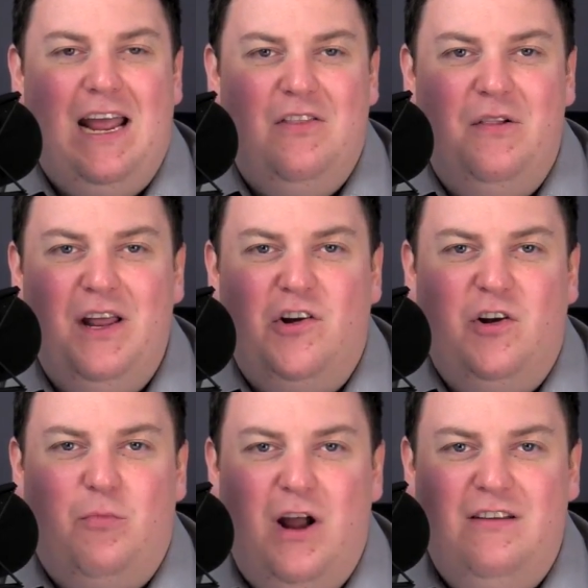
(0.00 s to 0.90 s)
in the
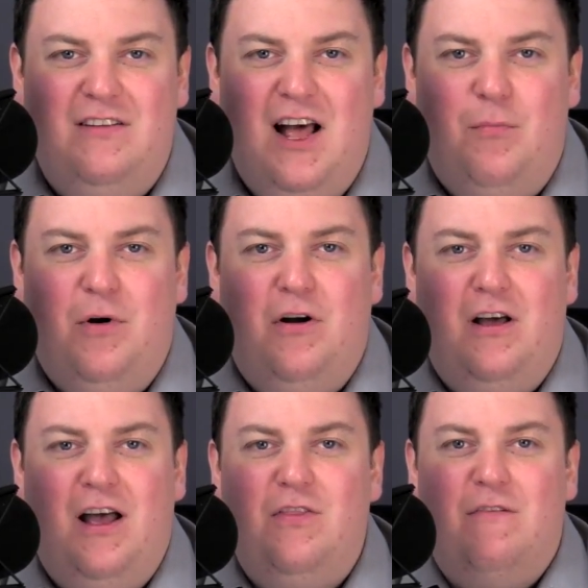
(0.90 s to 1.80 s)
leadership race in
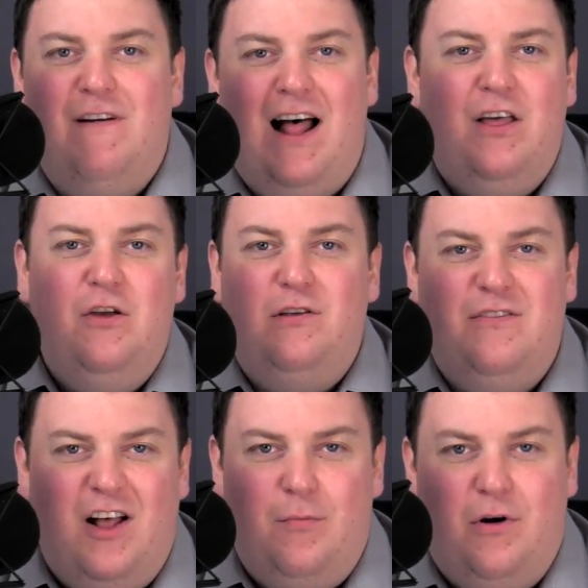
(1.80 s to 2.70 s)
Alberta and the values
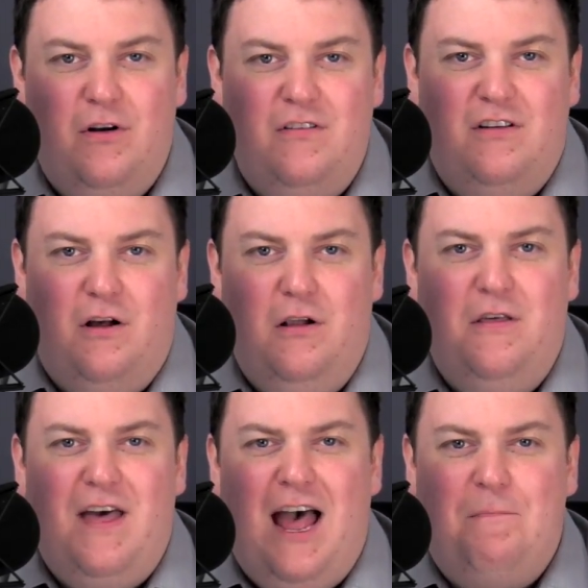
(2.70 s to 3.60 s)
of Albertans and all
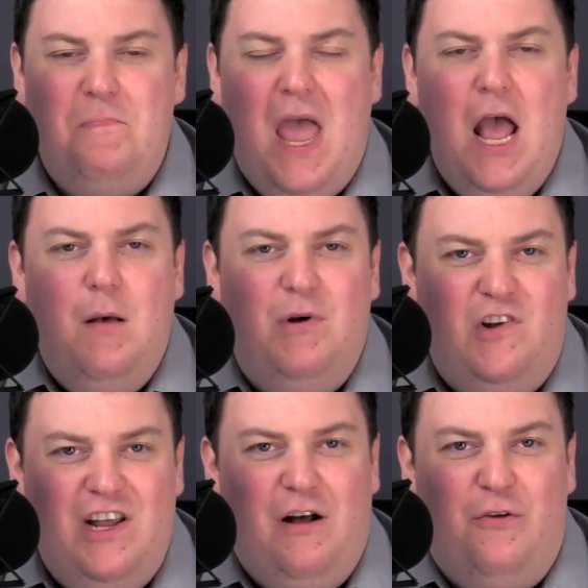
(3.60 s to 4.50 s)
of that. But
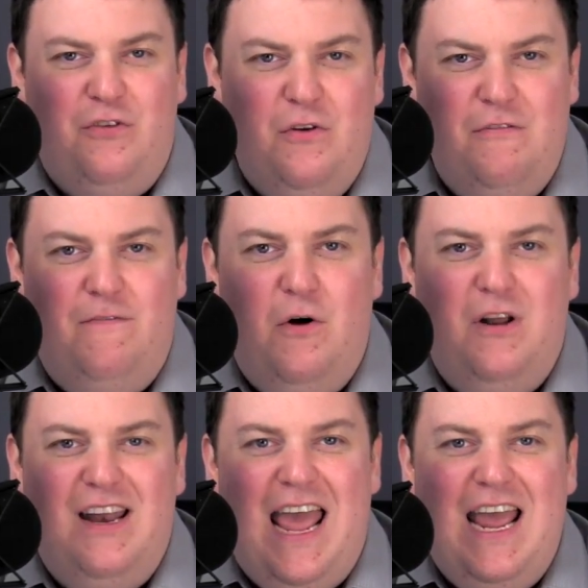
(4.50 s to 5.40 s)
she also
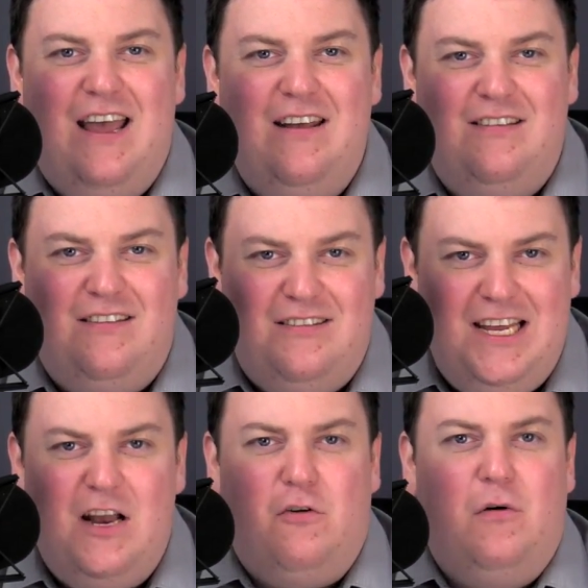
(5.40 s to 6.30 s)
devoted a
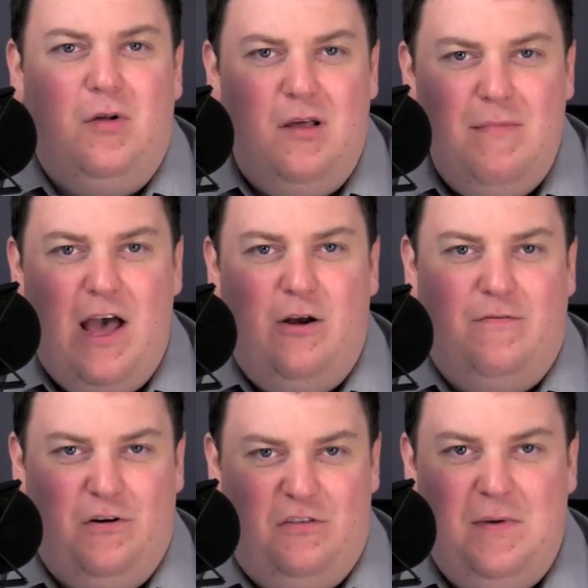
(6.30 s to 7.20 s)
considerable amount
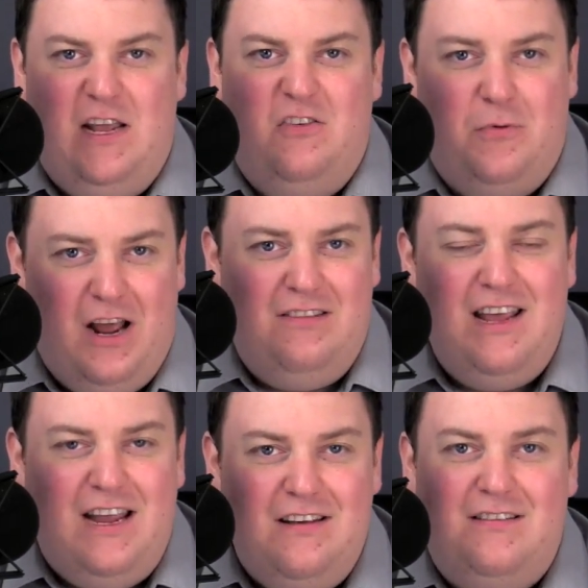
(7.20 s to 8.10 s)
of her speech, and when I
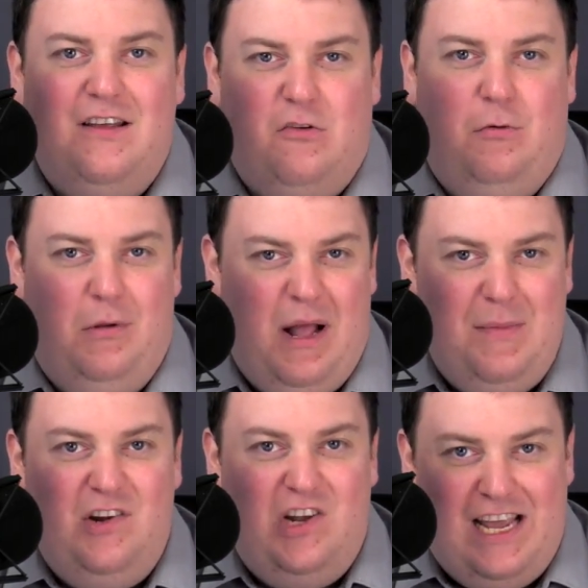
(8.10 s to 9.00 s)
say considerable, I
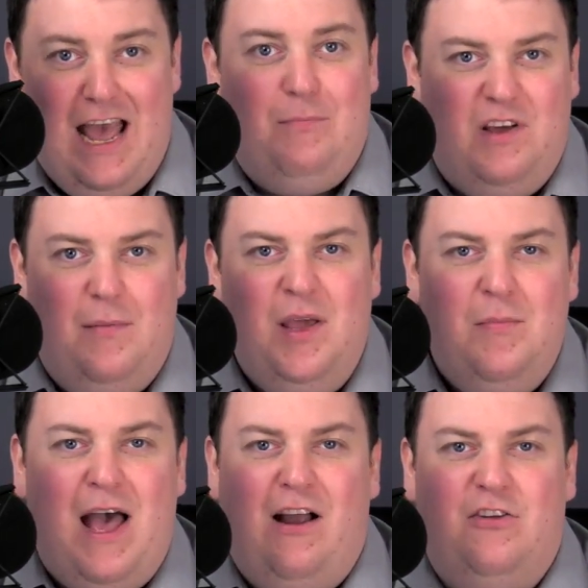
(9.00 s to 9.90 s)
mean she kept
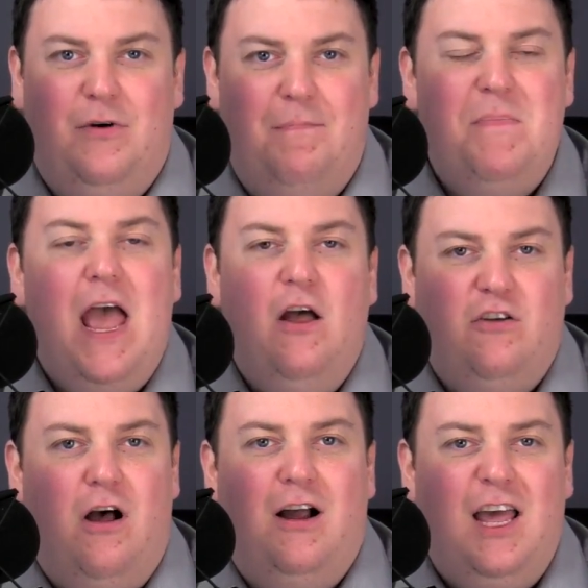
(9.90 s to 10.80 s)
coming back to it,
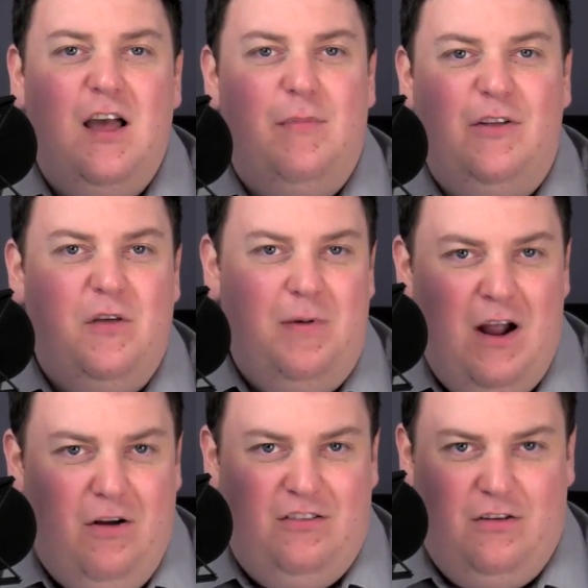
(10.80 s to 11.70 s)
talking about the
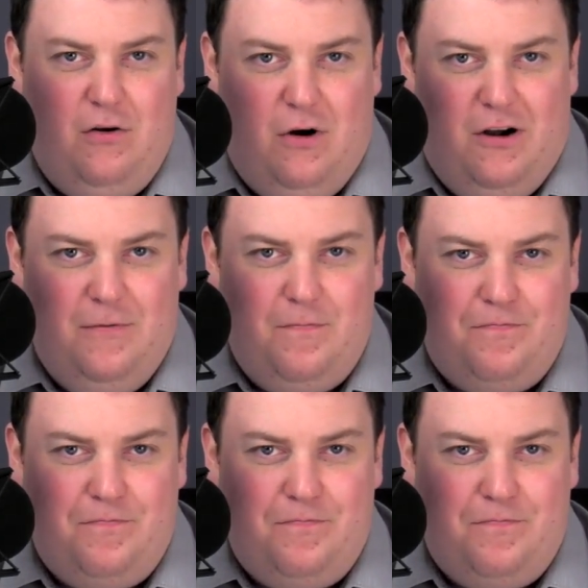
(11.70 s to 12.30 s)
Paris Accord.